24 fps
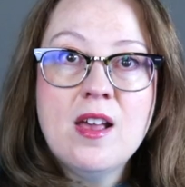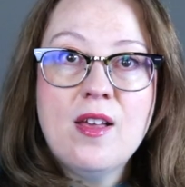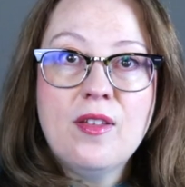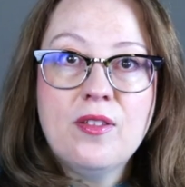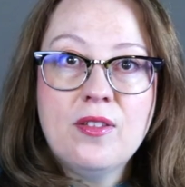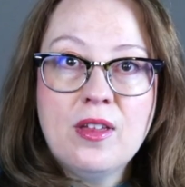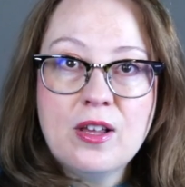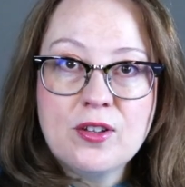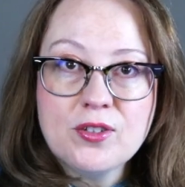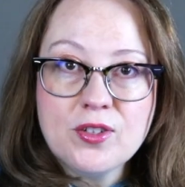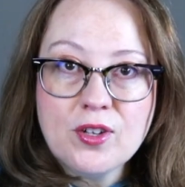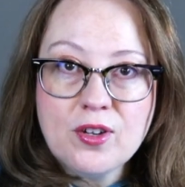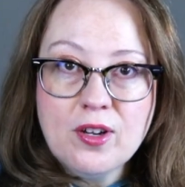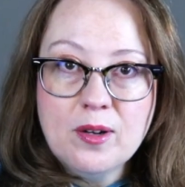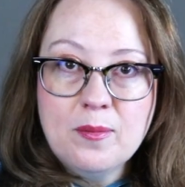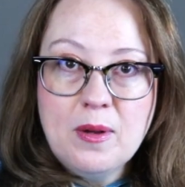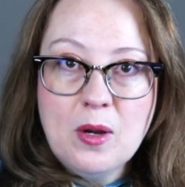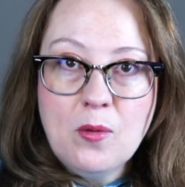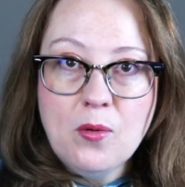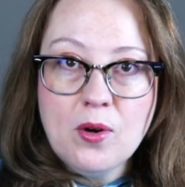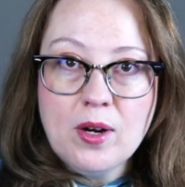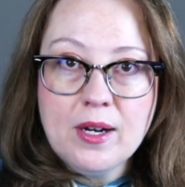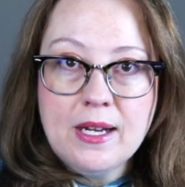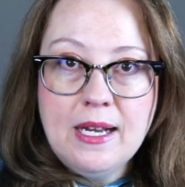Things are going to be
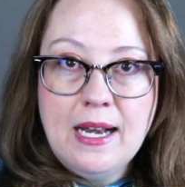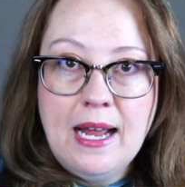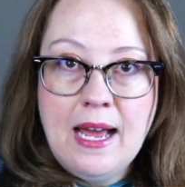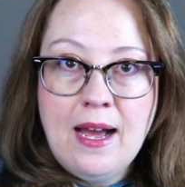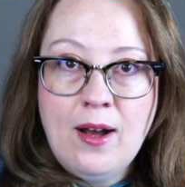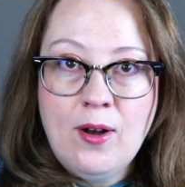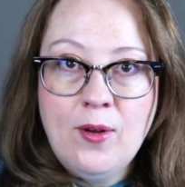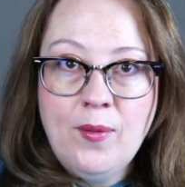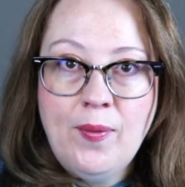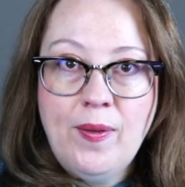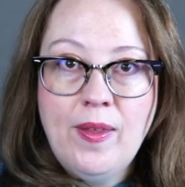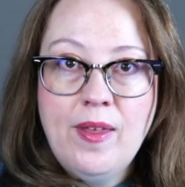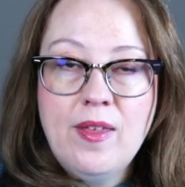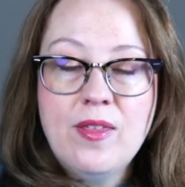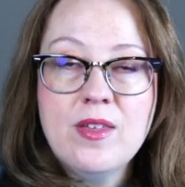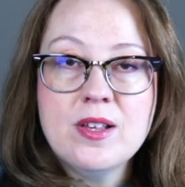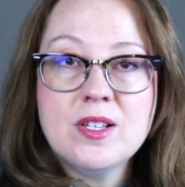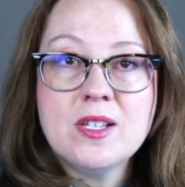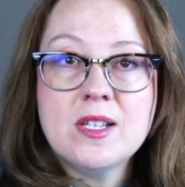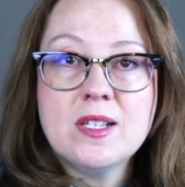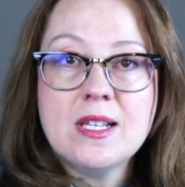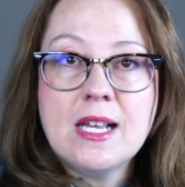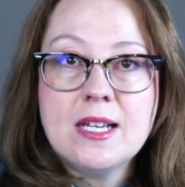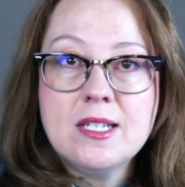working out.
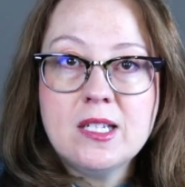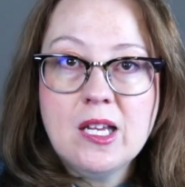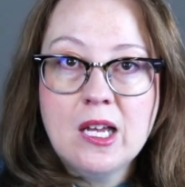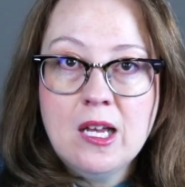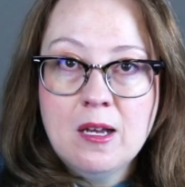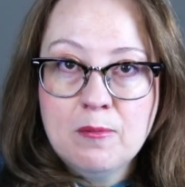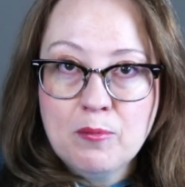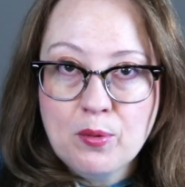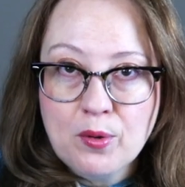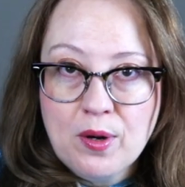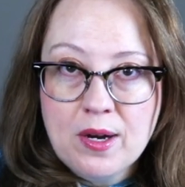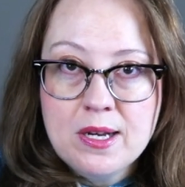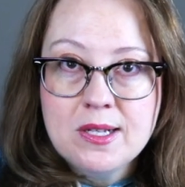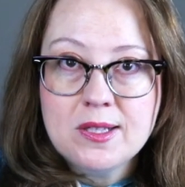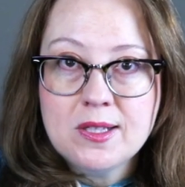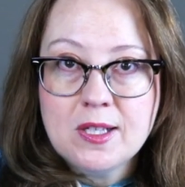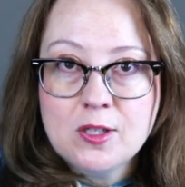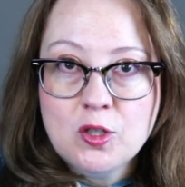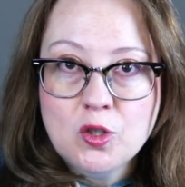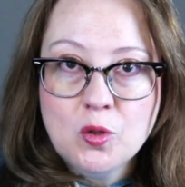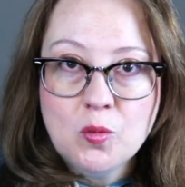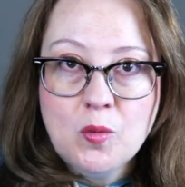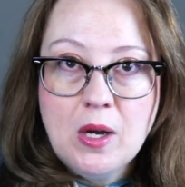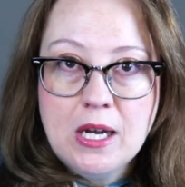This is a temporary
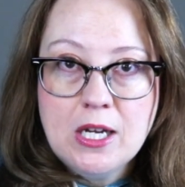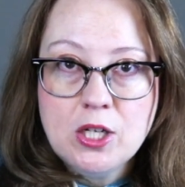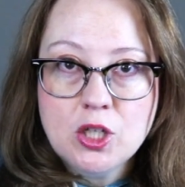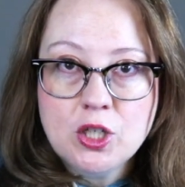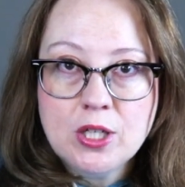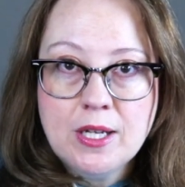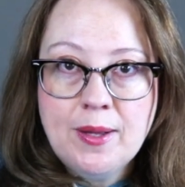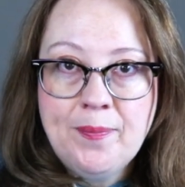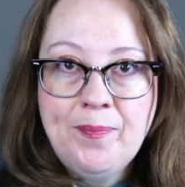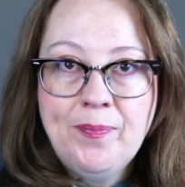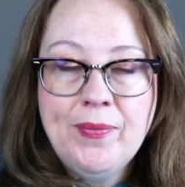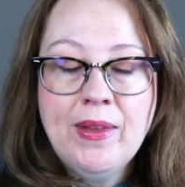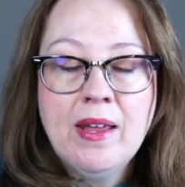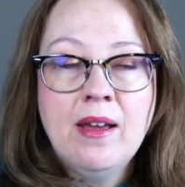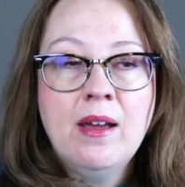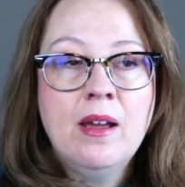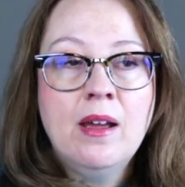situation.